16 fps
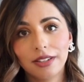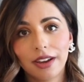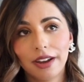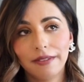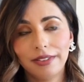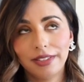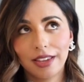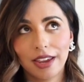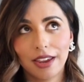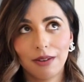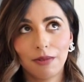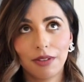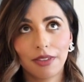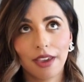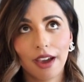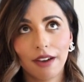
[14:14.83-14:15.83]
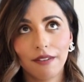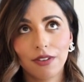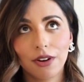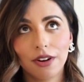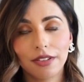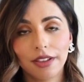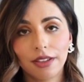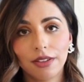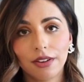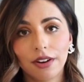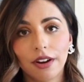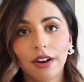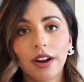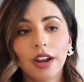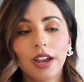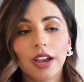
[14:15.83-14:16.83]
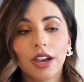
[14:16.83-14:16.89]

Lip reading: I've seen with caviar leather,